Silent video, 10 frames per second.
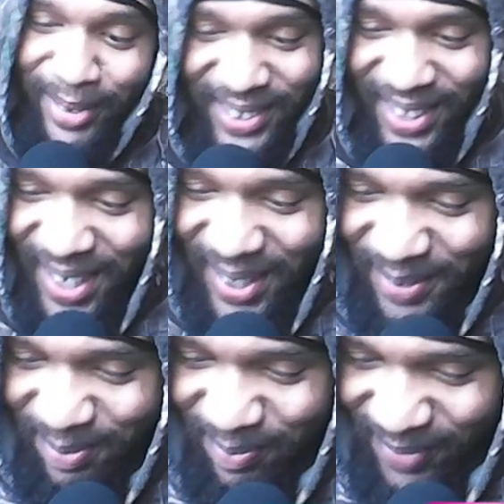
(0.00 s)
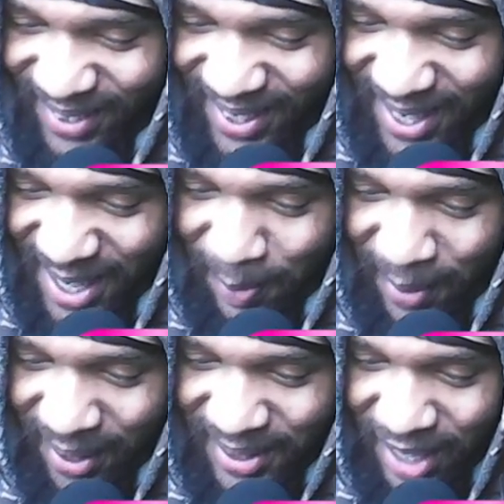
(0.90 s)
I'm just saying.
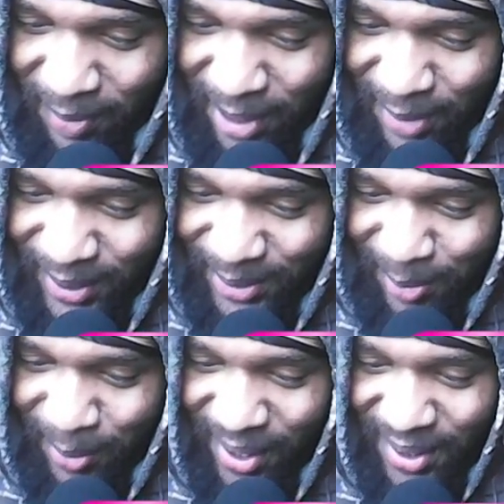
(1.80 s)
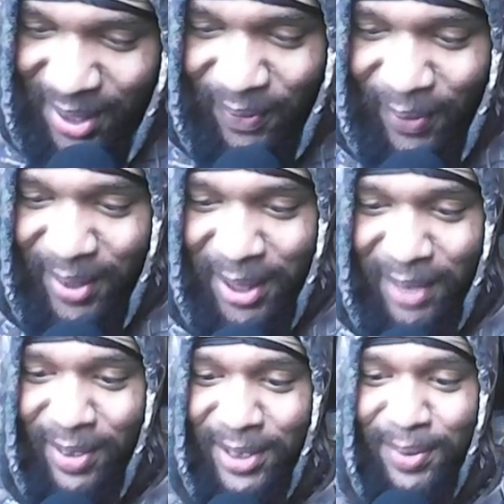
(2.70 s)
Apparently, everyone was super, therefore,
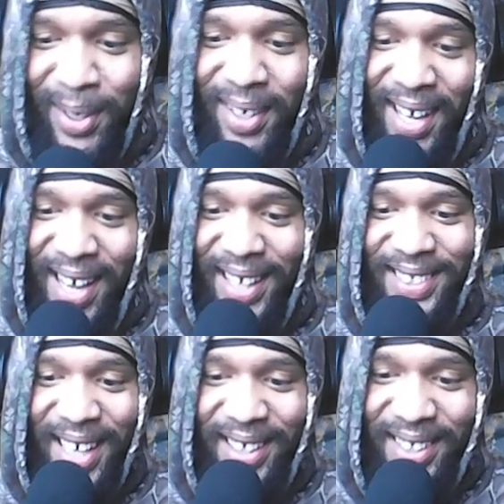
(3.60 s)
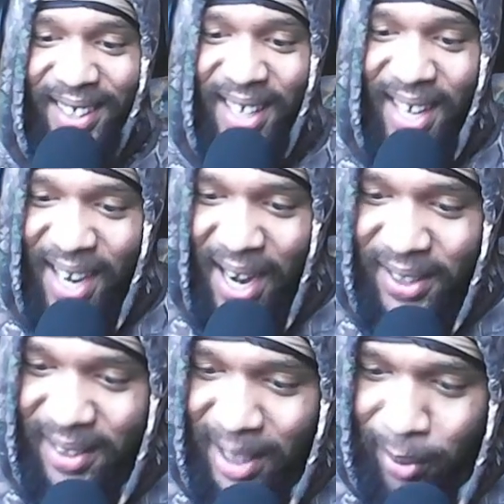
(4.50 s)
none of us were. Exactly.
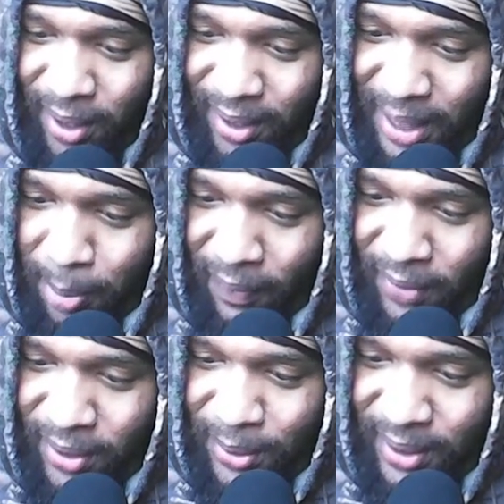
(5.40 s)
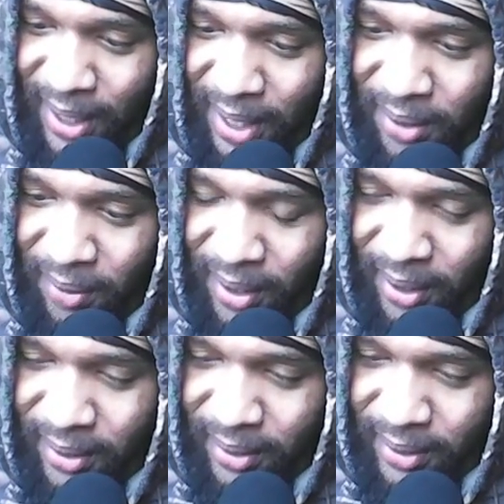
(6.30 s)
I just thought about a clip of the dude
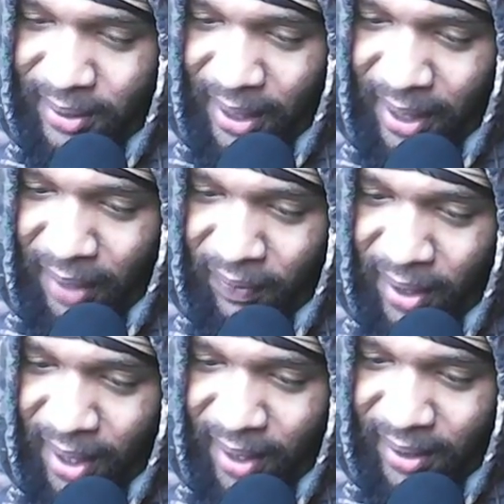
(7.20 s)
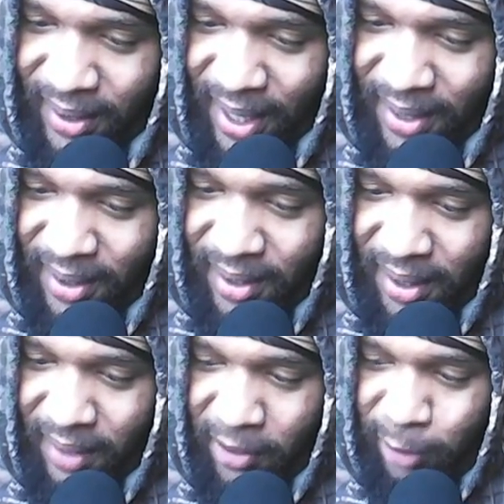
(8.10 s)
slanderings saying if y'all are 10, then
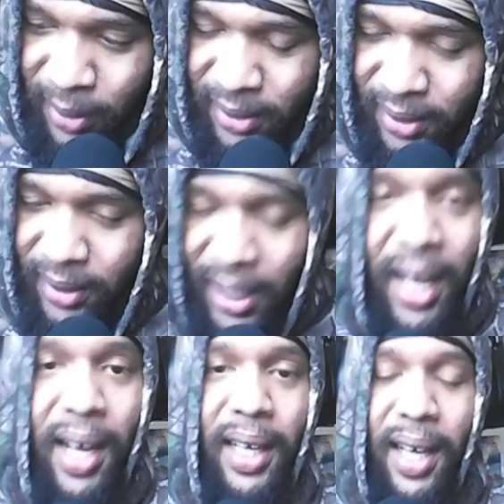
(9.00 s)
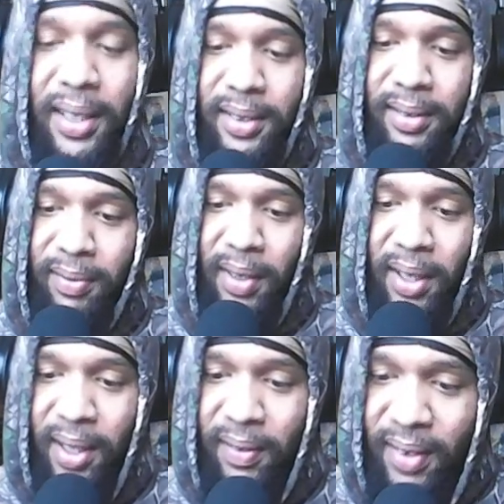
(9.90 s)
none of you are special. Yeah, I guess.
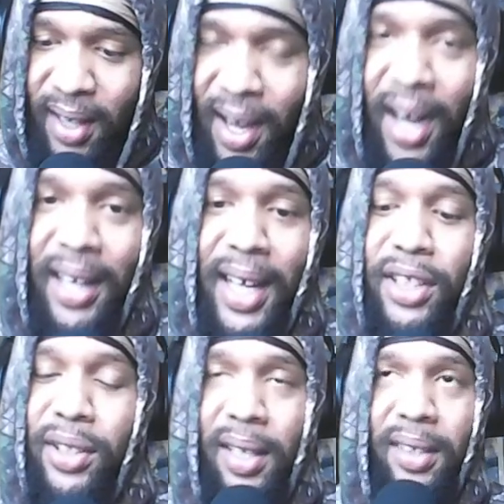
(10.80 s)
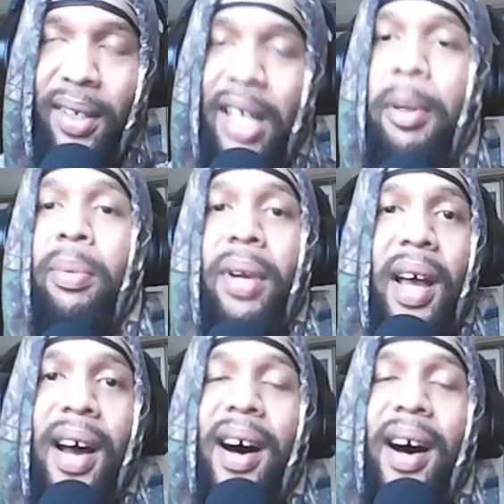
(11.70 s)
Fair enough. Unless they're, they're limit,